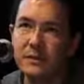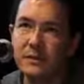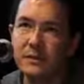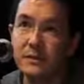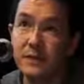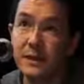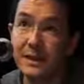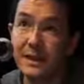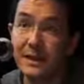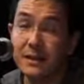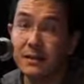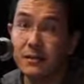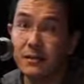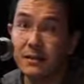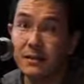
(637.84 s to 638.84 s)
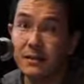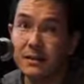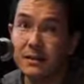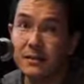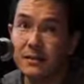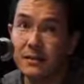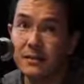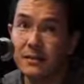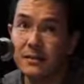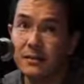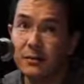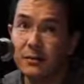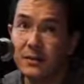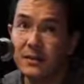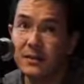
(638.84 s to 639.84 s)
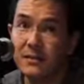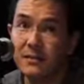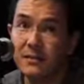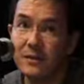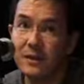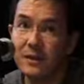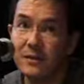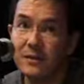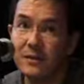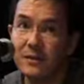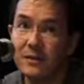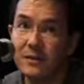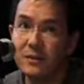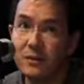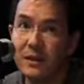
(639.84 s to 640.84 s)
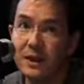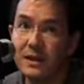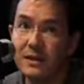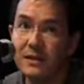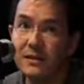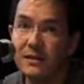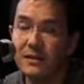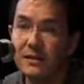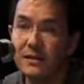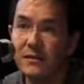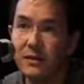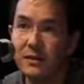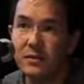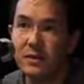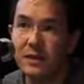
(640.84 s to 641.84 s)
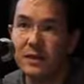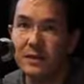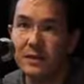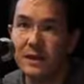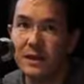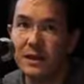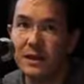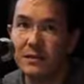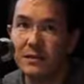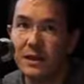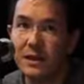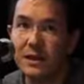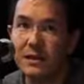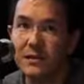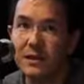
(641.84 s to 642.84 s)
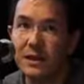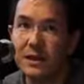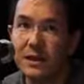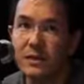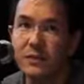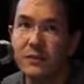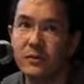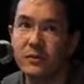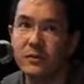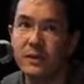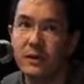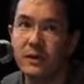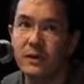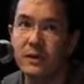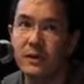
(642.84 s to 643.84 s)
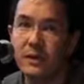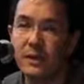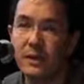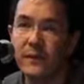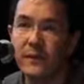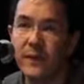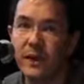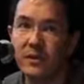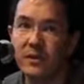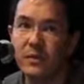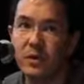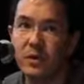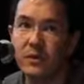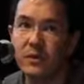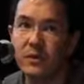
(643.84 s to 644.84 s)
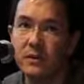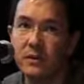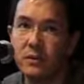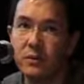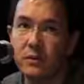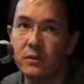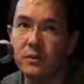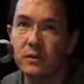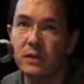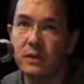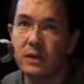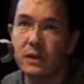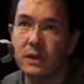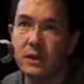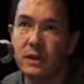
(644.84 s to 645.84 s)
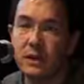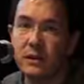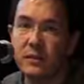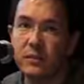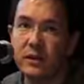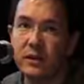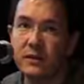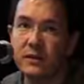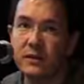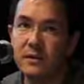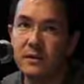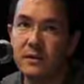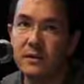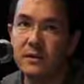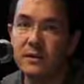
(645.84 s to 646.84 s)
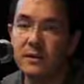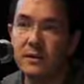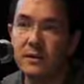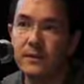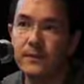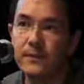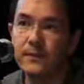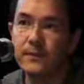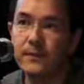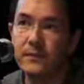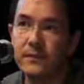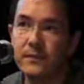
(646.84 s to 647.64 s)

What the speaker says: for adults, is that wisdom gets in the way. There's something fundamentally enigmatic about animals. They experience the world in the present, and